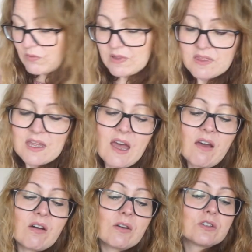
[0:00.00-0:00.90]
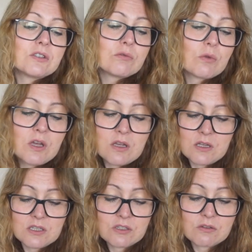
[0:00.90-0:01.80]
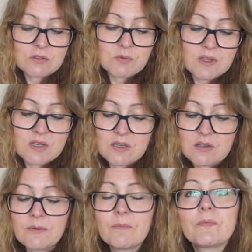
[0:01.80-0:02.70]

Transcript: with that or do socks with a